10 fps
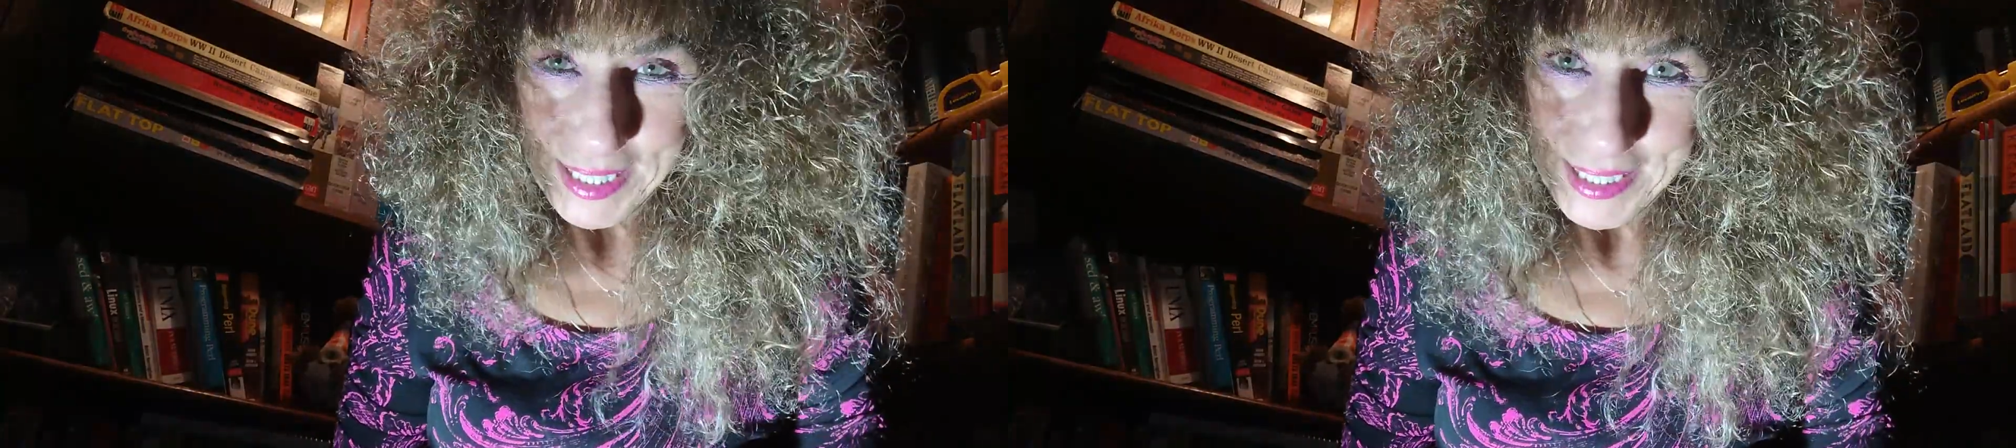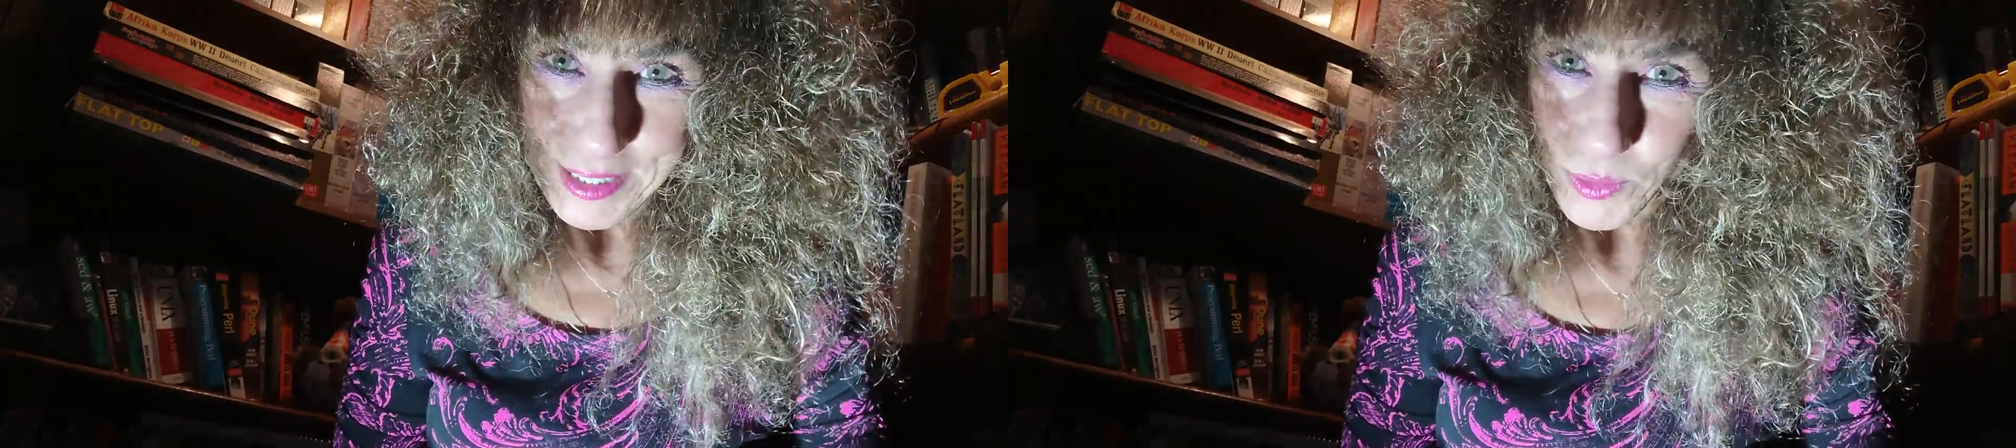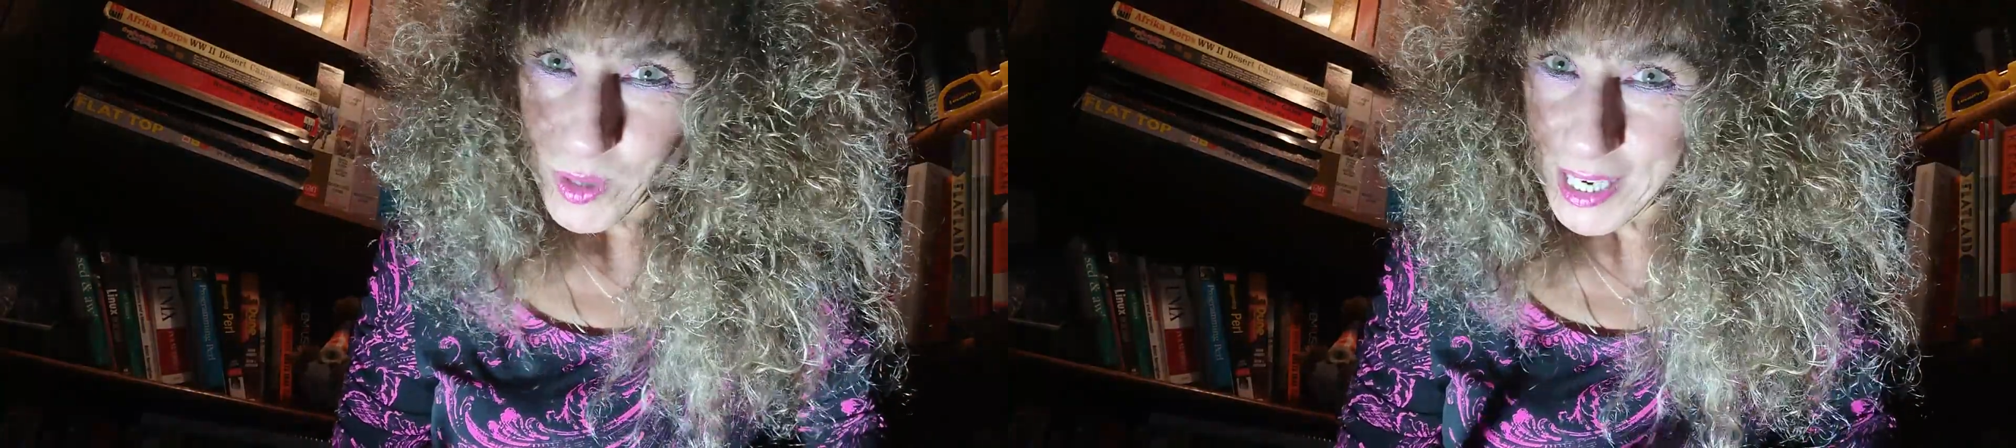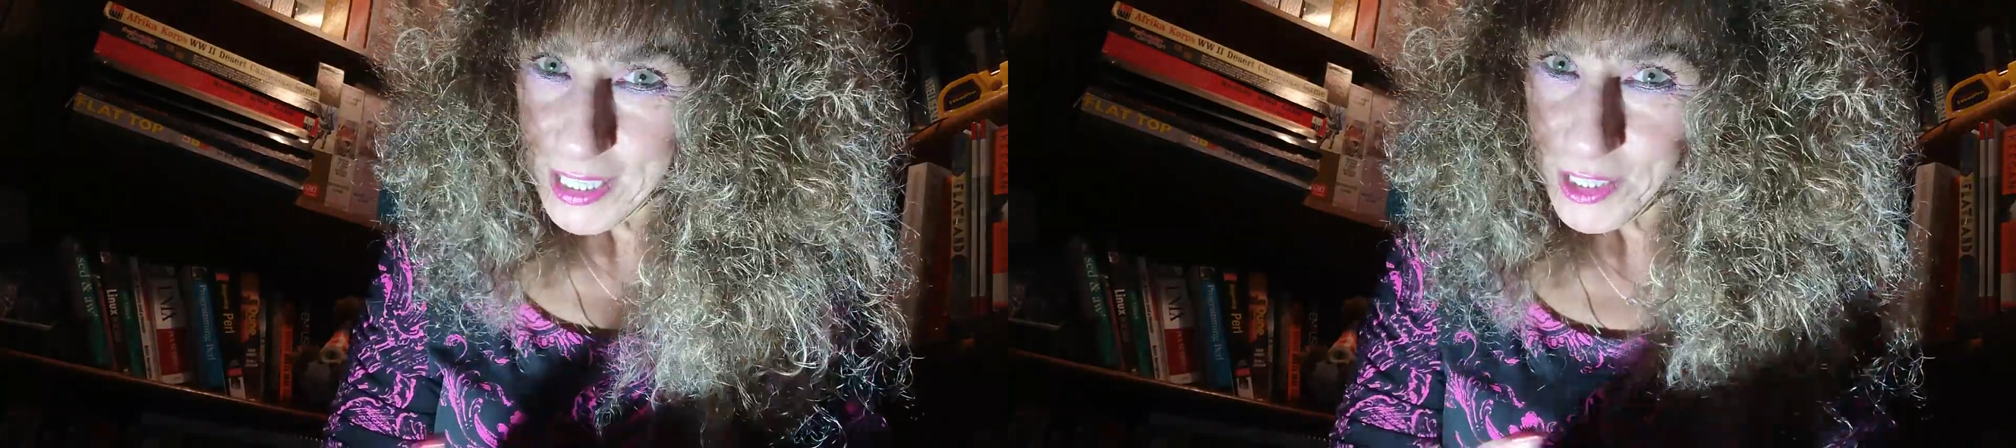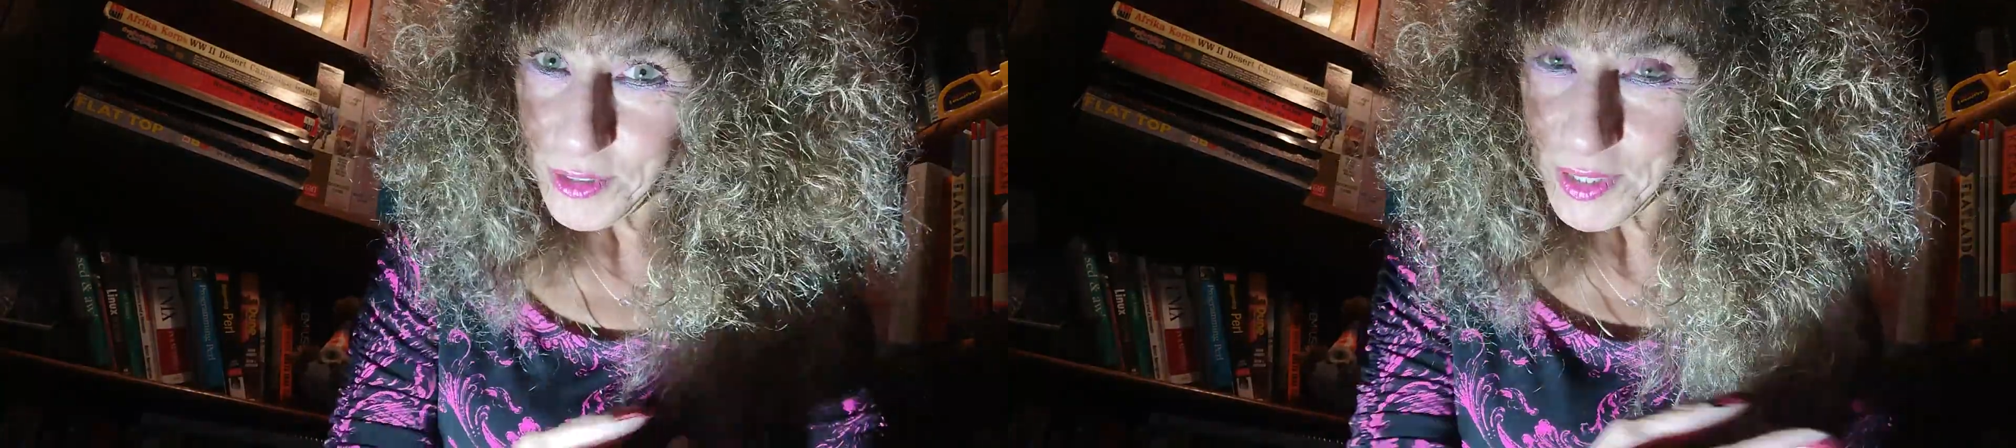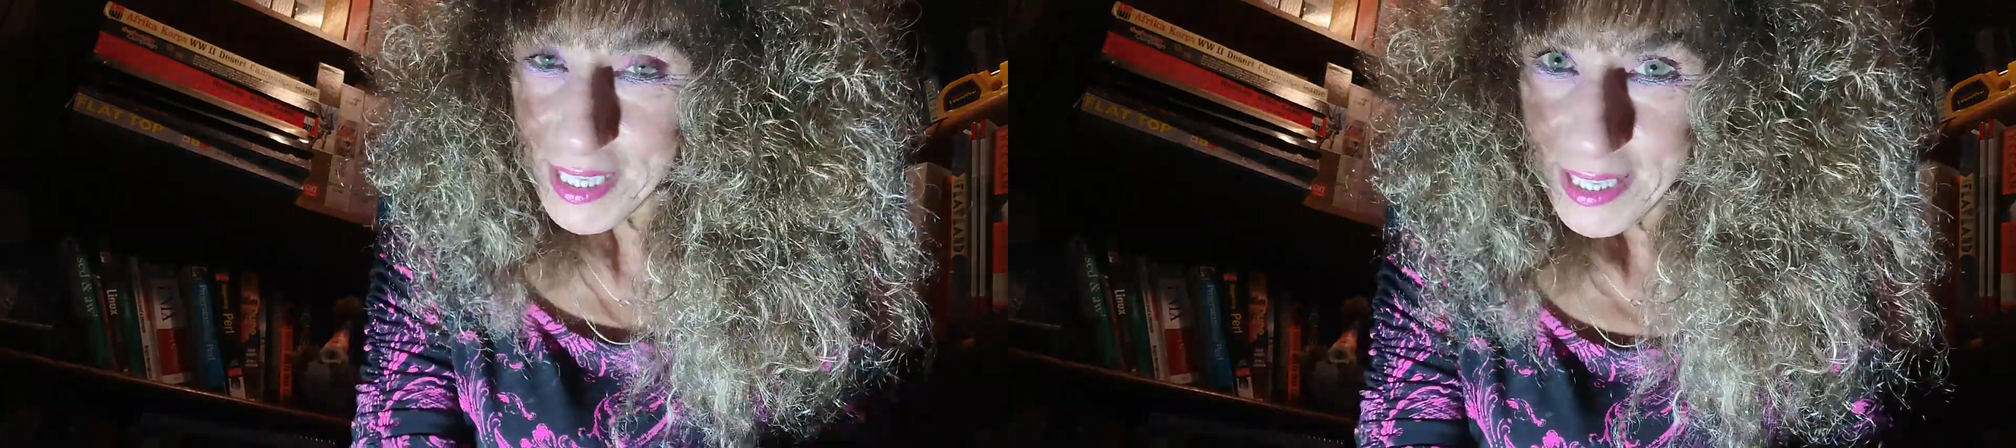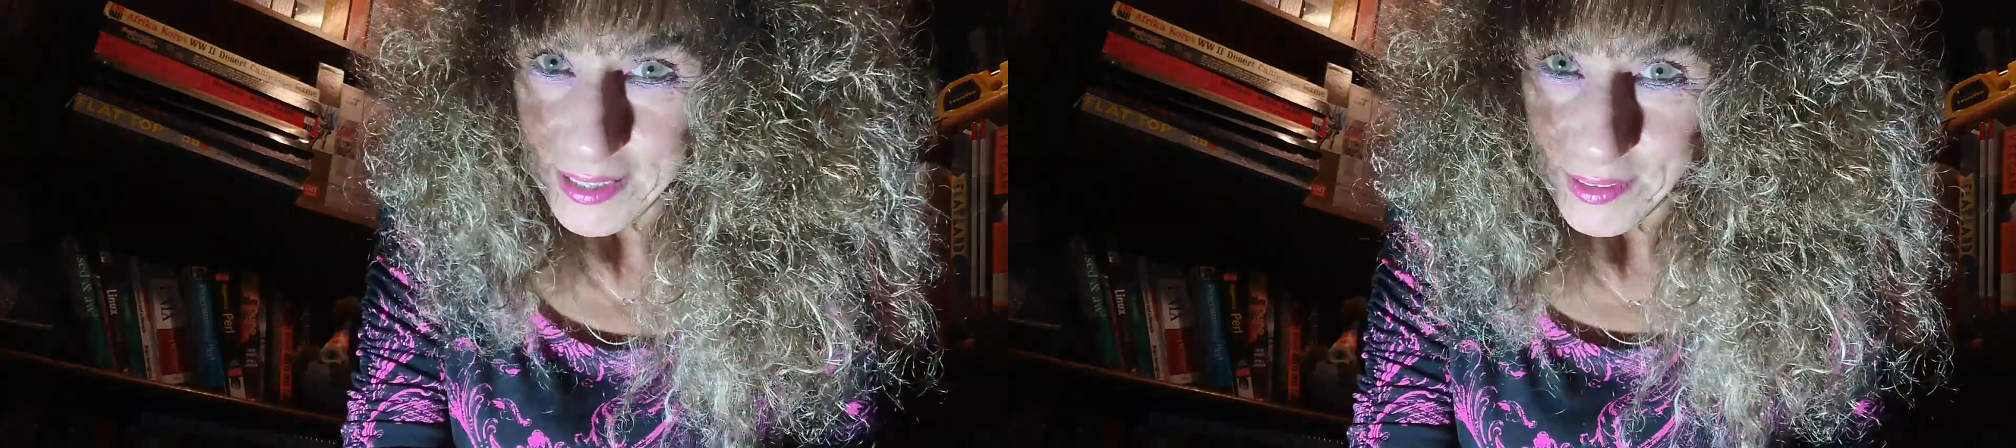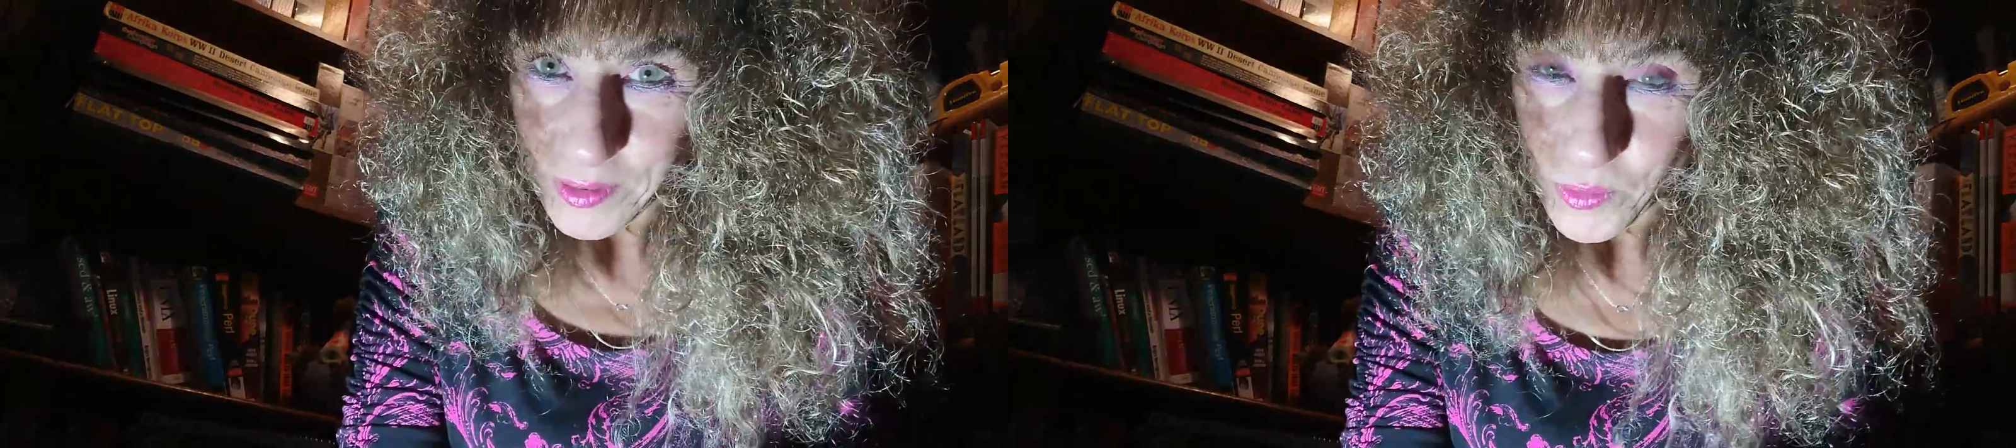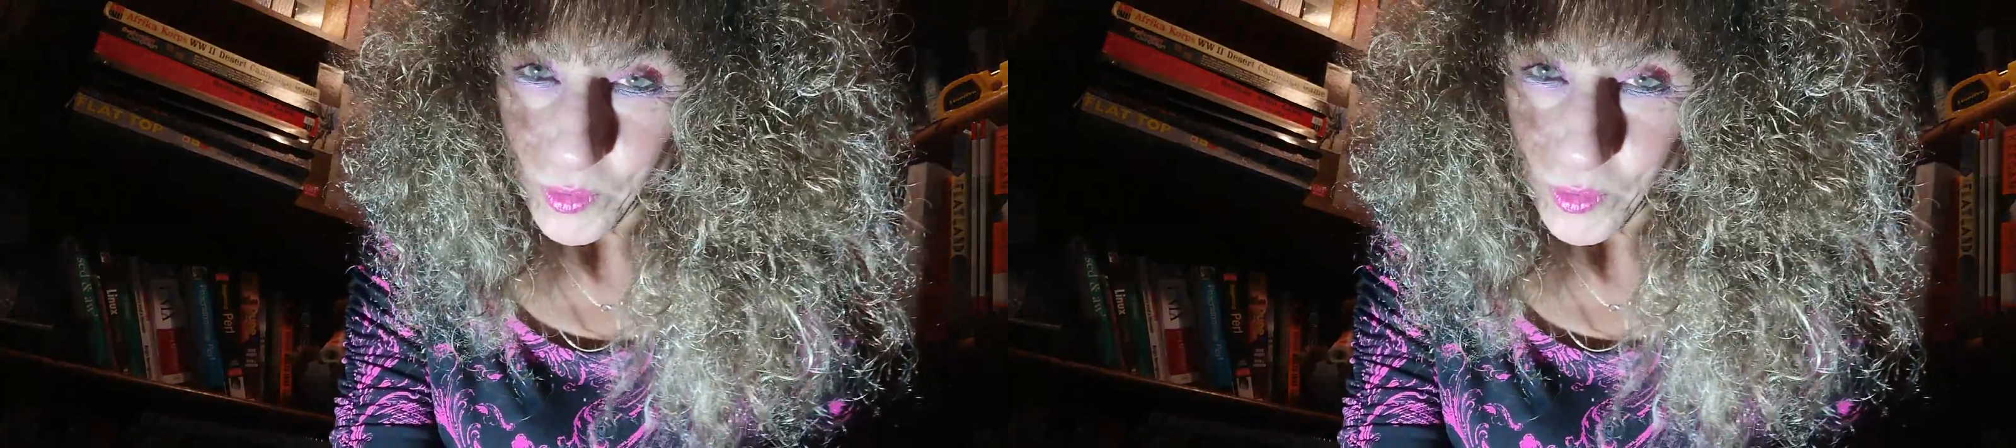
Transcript: because why did you tell